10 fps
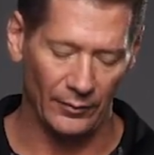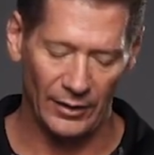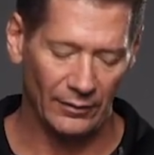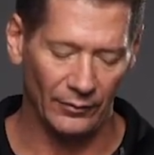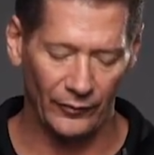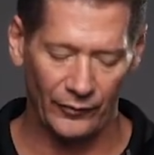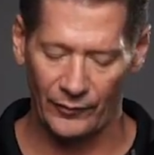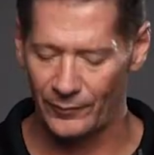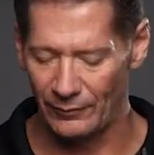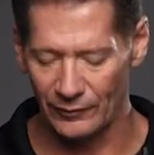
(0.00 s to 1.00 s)
it
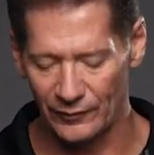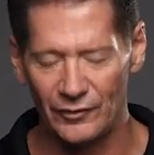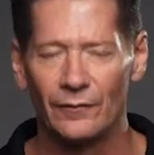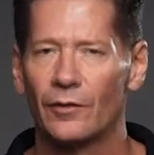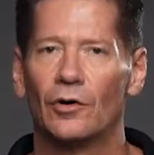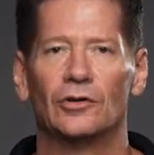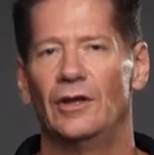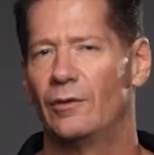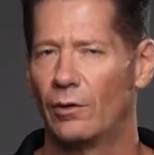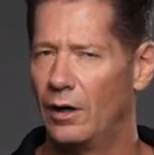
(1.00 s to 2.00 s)
was difficult,
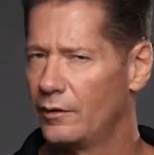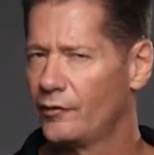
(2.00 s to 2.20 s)
and there were other